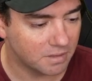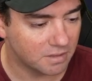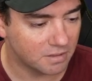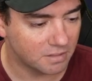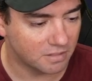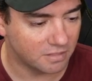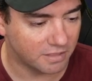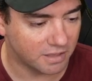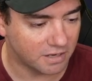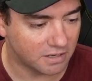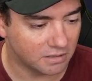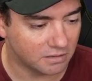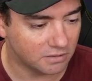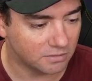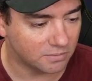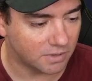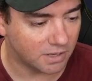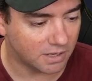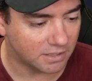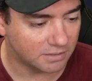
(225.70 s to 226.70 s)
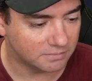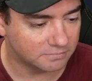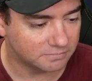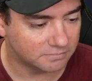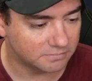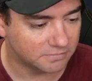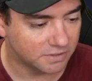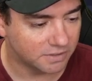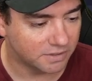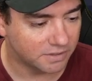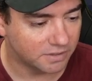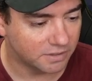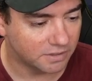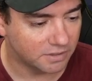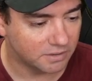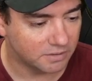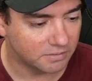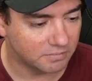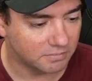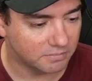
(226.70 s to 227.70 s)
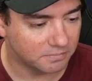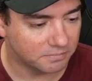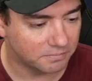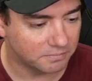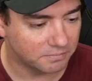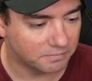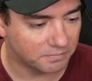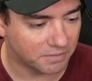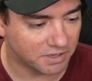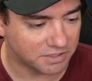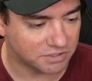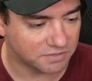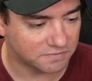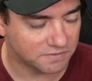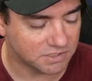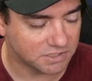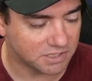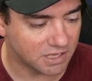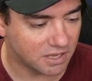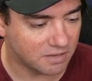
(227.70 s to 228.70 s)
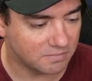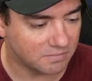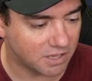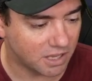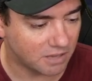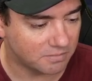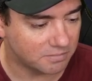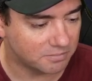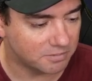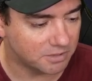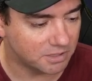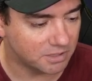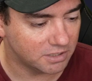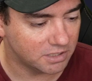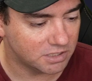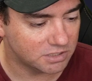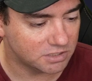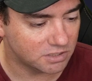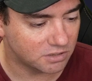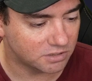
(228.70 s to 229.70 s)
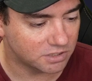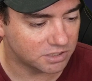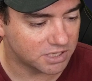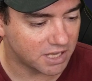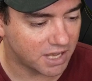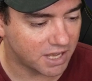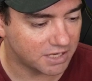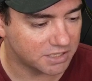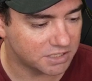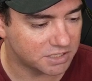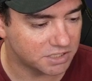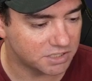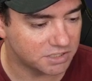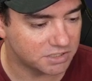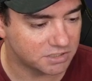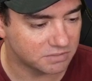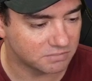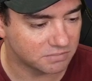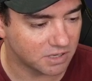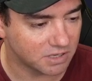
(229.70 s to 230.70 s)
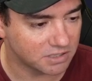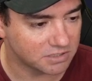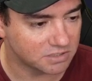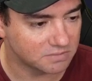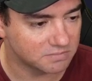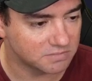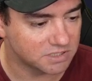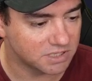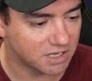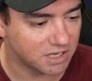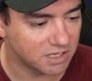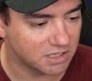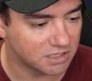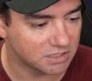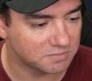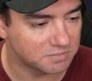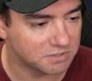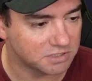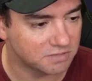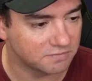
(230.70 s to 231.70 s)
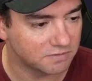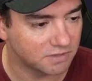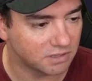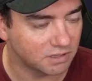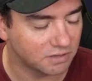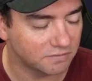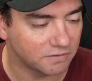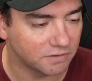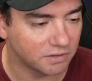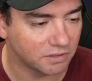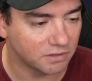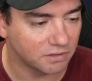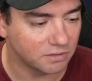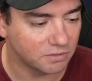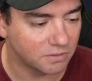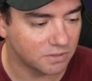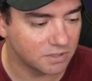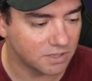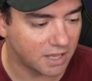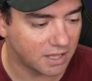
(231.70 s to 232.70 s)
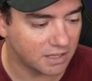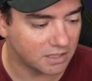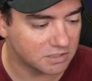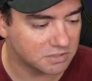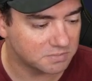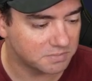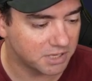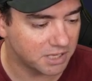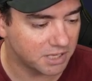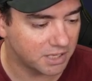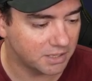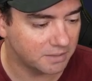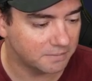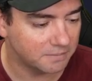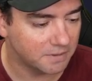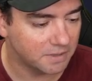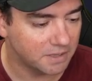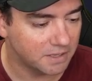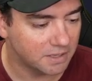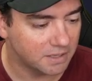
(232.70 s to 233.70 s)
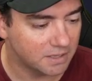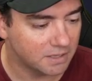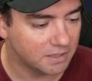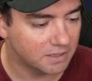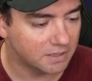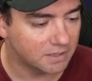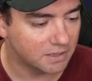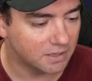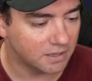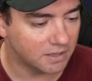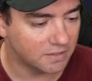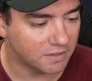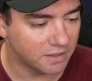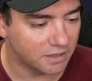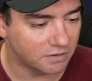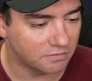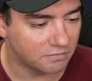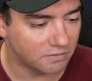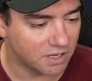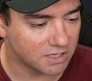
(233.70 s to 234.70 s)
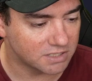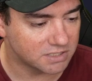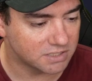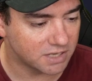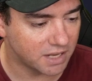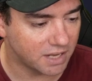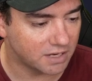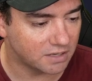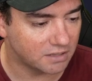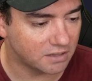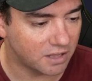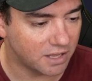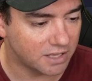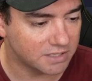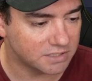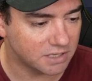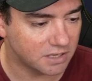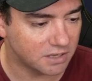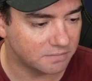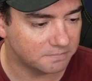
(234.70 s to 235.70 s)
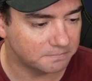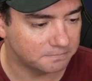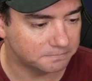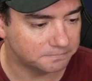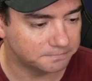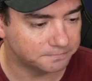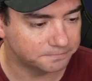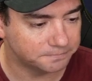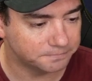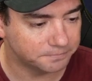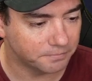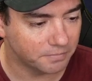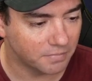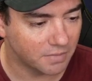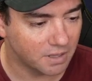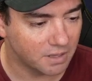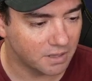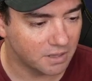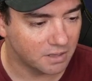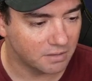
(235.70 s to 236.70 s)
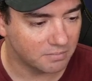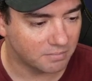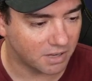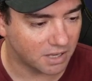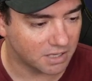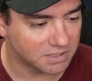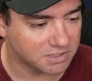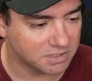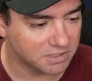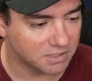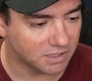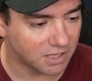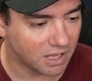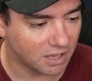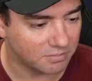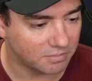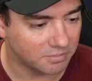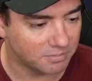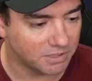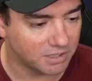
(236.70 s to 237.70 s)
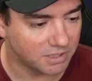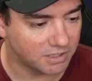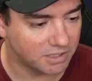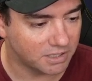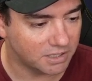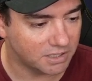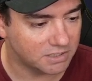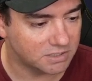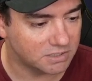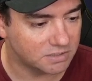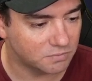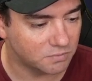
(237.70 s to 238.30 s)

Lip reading: Then Lua, much of the same, capabilities, onAttach, some custom settings specifically for the Lua LSP, and then Rust Analyzer, pass in the capabilities.